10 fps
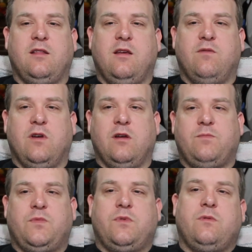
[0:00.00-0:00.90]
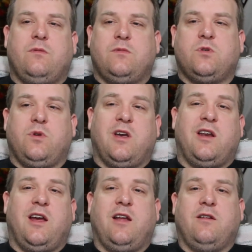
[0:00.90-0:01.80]
at the event, so we
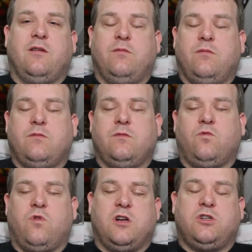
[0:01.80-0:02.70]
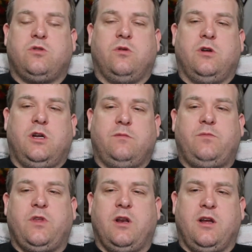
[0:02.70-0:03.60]
kind of had to rush through it.
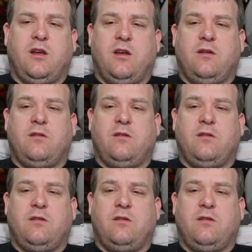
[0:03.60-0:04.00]
And